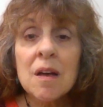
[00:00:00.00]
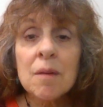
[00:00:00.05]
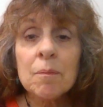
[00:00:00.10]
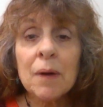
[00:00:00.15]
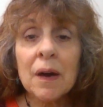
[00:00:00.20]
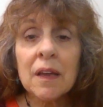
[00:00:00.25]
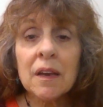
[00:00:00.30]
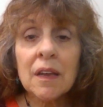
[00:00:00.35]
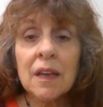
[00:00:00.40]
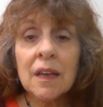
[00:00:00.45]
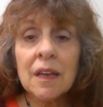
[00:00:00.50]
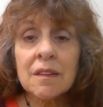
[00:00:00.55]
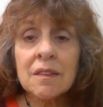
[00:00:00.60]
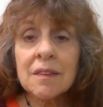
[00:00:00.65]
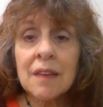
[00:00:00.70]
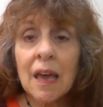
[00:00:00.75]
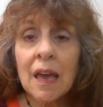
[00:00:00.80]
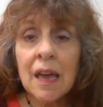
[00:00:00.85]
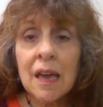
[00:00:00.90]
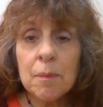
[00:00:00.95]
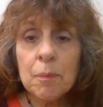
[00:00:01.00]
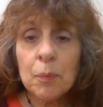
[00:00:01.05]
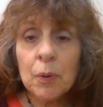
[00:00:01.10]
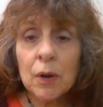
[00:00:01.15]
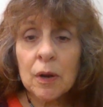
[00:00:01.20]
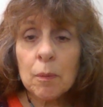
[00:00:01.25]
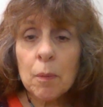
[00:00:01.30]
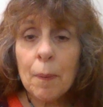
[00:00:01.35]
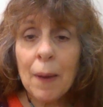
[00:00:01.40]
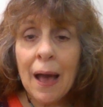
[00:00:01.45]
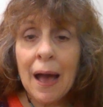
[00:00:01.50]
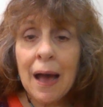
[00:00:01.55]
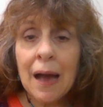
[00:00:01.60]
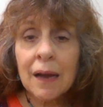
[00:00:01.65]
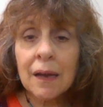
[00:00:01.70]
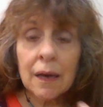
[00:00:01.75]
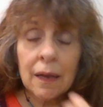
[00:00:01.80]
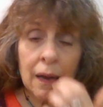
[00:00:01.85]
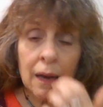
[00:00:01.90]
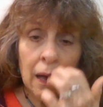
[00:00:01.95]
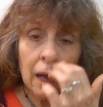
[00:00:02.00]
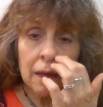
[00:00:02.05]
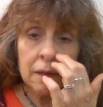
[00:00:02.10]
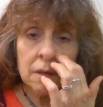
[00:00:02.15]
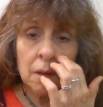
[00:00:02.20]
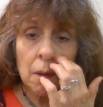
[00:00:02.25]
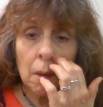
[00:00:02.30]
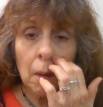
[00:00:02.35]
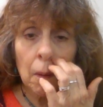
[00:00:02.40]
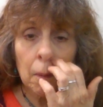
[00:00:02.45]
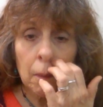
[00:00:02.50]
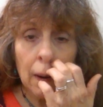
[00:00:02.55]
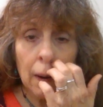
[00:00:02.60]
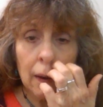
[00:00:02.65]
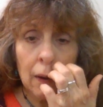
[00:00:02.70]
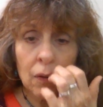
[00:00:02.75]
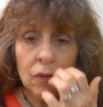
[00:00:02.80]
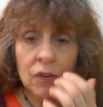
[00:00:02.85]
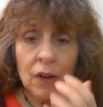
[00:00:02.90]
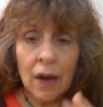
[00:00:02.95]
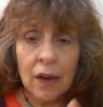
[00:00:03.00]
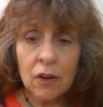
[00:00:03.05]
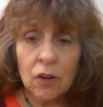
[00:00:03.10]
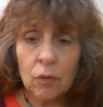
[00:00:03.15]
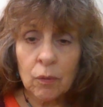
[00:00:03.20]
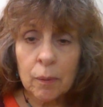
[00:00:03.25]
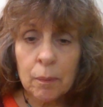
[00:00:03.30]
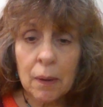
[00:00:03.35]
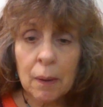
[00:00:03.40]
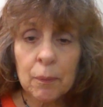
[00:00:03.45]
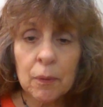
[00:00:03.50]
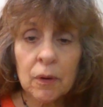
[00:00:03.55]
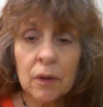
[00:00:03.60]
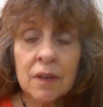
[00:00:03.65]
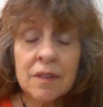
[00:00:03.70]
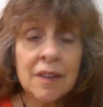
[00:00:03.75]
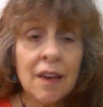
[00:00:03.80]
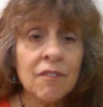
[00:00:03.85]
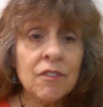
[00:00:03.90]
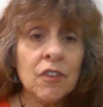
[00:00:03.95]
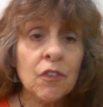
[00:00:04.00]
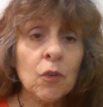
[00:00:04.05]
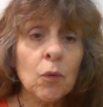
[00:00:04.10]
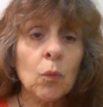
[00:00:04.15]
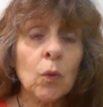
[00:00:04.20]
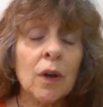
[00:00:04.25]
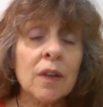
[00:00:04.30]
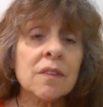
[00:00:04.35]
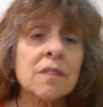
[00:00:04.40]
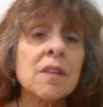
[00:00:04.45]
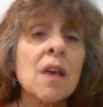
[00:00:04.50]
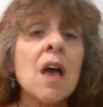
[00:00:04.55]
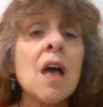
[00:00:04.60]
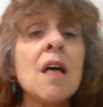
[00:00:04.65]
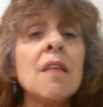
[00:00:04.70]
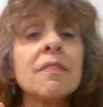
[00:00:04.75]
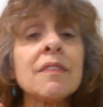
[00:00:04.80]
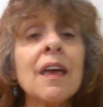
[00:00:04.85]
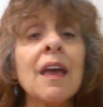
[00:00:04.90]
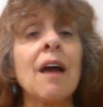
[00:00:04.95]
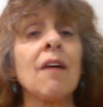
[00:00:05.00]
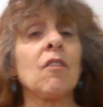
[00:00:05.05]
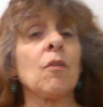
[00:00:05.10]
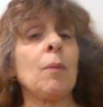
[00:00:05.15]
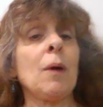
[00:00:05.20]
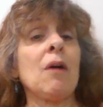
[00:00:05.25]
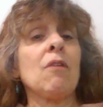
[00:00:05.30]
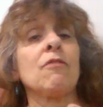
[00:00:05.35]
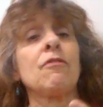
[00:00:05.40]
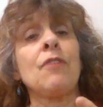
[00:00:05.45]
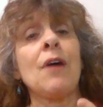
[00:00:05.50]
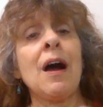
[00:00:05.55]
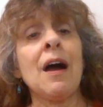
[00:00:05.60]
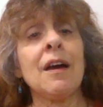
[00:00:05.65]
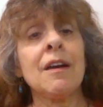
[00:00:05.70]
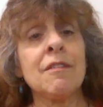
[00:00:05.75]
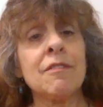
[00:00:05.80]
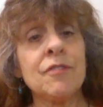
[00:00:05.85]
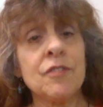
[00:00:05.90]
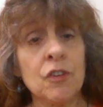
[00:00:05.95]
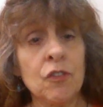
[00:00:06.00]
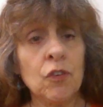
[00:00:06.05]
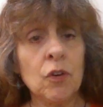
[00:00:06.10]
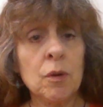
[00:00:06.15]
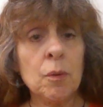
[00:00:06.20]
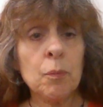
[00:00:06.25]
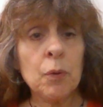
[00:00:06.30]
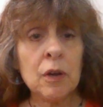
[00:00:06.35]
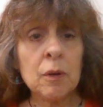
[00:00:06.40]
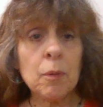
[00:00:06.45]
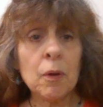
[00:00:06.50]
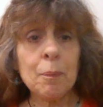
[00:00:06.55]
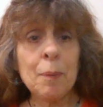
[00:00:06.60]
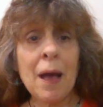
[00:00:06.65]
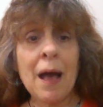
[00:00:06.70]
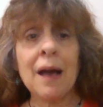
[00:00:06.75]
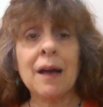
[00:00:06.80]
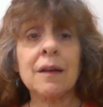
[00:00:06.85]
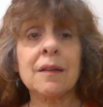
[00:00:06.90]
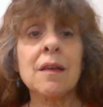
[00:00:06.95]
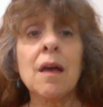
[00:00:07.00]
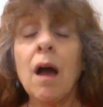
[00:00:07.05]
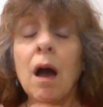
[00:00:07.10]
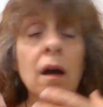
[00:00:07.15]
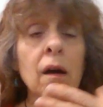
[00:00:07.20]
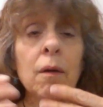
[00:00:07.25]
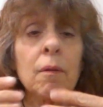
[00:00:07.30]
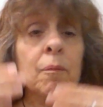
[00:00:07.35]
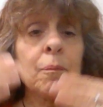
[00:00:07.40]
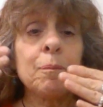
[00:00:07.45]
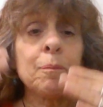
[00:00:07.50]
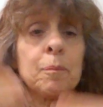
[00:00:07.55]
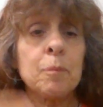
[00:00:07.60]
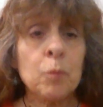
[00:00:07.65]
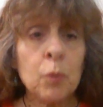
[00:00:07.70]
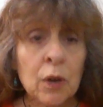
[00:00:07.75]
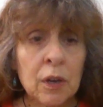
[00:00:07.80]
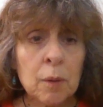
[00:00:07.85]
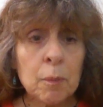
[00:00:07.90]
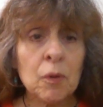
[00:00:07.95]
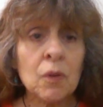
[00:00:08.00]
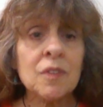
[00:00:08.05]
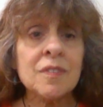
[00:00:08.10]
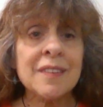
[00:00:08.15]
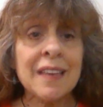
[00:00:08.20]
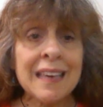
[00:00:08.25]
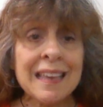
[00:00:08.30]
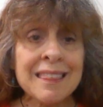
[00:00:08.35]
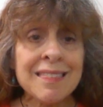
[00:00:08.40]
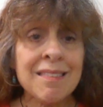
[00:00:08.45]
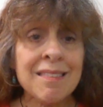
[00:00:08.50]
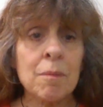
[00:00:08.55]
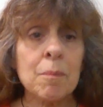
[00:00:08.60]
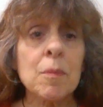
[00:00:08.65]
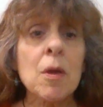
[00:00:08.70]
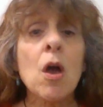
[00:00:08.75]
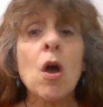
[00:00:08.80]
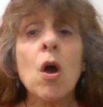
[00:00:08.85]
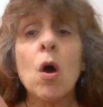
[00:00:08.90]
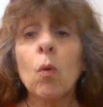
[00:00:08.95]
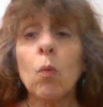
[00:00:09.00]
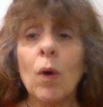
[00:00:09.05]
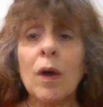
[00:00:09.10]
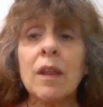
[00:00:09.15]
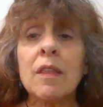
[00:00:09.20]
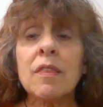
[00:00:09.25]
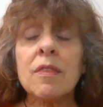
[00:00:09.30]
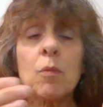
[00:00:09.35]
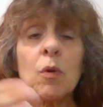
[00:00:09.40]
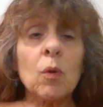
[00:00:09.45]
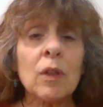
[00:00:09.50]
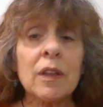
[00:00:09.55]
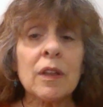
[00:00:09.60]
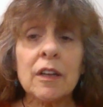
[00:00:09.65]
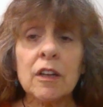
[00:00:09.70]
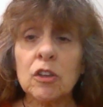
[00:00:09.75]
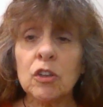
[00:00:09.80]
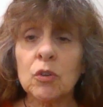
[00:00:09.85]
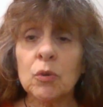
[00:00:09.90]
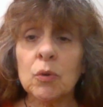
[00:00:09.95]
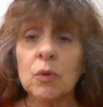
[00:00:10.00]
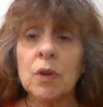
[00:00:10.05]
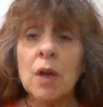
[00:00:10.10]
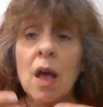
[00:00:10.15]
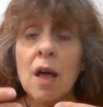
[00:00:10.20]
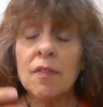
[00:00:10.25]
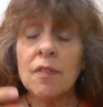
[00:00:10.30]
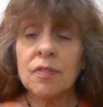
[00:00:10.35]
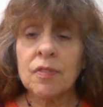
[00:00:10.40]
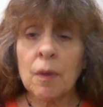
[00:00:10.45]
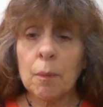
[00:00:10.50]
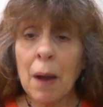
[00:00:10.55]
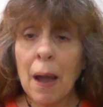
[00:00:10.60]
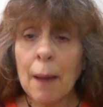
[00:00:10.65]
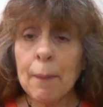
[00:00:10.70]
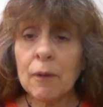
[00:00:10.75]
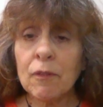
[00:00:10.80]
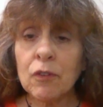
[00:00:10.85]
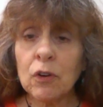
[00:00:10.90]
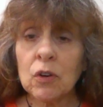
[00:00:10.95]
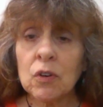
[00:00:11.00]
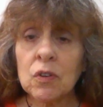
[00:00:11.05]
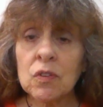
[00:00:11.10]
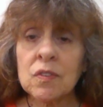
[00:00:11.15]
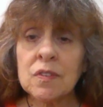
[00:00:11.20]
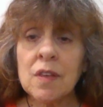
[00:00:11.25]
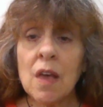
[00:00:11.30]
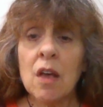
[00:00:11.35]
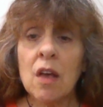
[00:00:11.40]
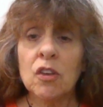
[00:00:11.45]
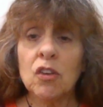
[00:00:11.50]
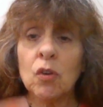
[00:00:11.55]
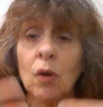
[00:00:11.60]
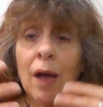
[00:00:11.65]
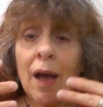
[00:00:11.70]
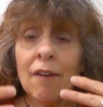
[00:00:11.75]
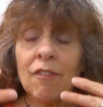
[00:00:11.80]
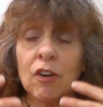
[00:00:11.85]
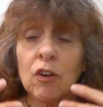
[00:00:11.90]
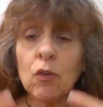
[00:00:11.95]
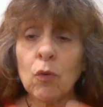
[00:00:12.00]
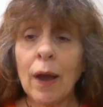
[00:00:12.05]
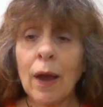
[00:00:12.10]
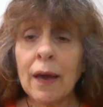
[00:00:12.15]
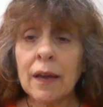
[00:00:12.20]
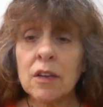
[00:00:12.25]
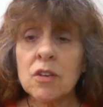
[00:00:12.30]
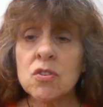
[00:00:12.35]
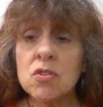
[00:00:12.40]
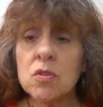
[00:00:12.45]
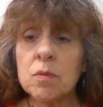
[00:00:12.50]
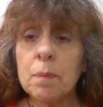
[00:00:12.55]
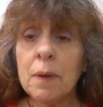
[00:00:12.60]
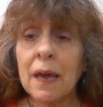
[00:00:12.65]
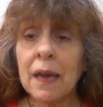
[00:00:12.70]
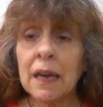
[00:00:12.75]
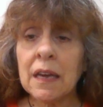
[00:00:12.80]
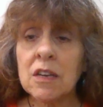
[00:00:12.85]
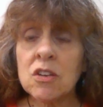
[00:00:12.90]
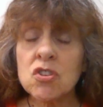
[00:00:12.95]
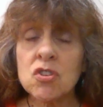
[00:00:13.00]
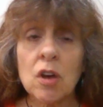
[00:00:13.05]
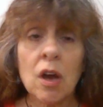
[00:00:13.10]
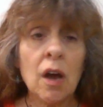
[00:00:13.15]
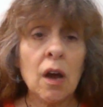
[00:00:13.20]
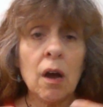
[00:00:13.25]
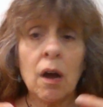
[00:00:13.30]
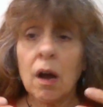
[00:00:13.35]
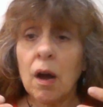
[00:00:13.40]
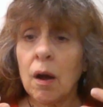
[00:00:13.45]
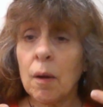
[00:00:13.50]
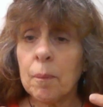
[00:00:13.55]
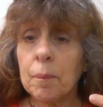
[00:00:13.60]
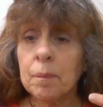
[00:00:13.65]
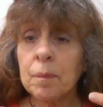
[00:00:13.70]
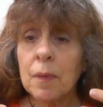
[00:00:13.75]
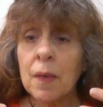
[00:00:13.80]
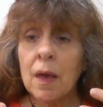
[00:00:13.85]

But it's a printable pack. It has around, I don't remember because I have different ones. They have about 5 different printables in them. One of them will include the Bible verse. You'll have a gratitude page. I